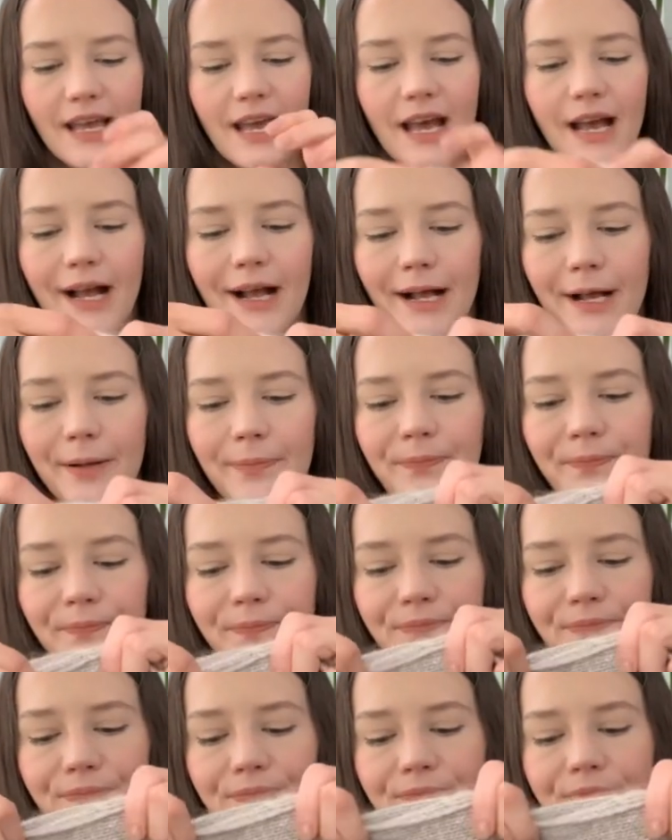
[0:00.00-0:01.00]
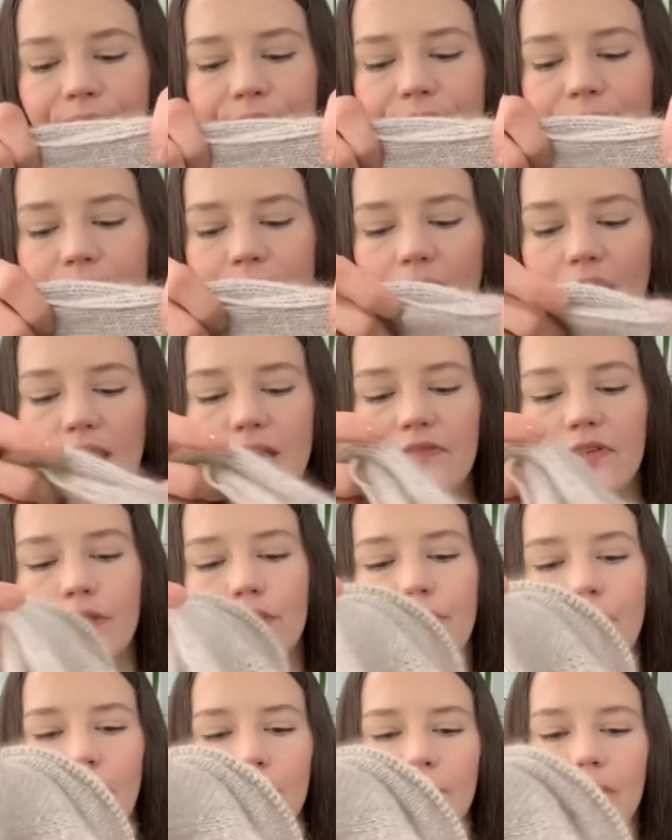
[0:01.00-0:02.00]
Um, I even
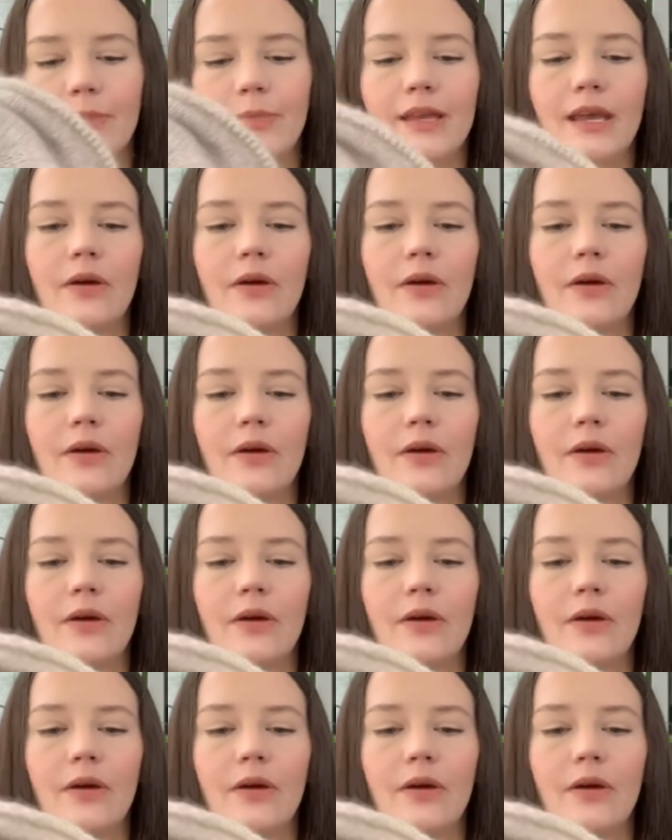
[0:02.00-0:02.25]
thought maybe